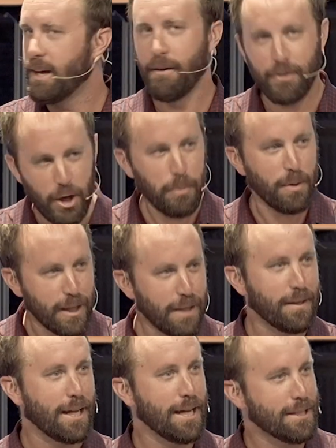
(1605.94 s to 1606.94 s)
if you believe
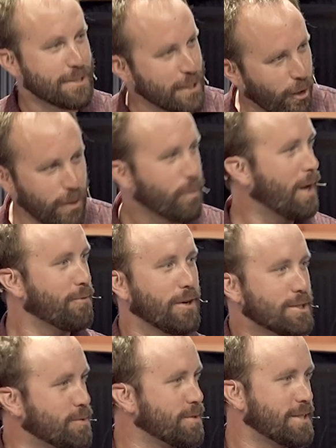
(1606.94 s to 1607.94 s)
that he is the only way for
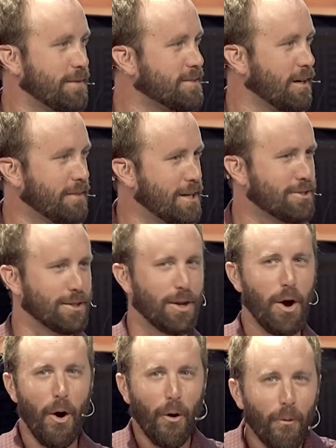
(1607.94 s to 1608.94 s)
us to receive salvation,
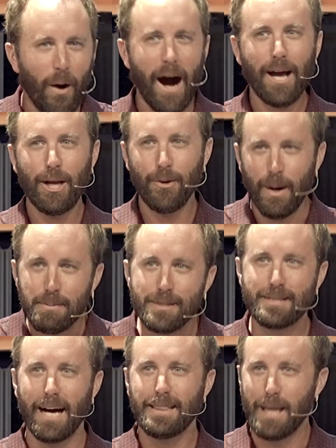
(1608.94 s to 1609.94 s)
why are you
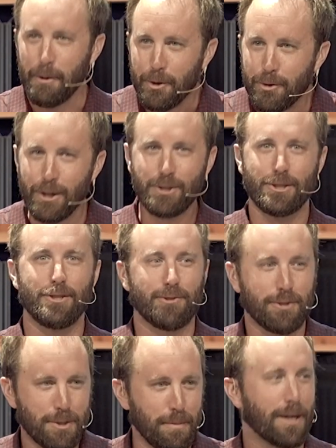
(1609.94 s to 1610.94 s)
upset that Christians
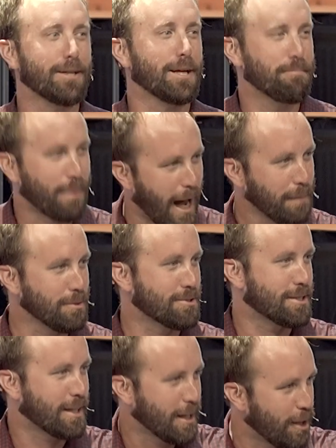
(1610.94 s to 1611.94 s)
are smuggling Bibles
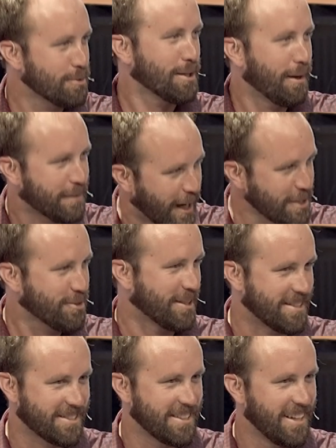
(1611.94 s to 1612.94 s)
to closed-off
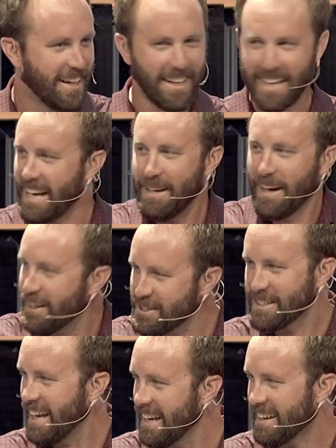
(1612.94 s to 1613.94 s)
countries? Like, I didn't
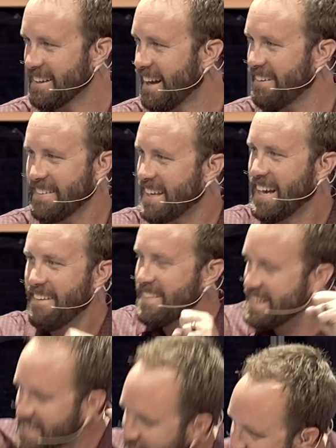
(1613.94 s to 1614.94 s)
understand. Like, like,
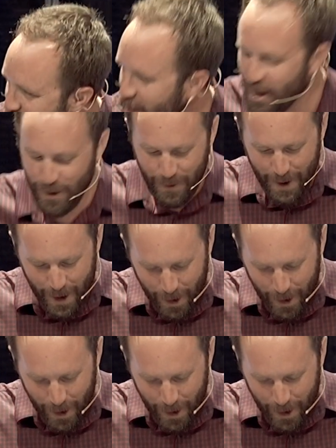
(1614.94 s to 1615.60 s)
this is true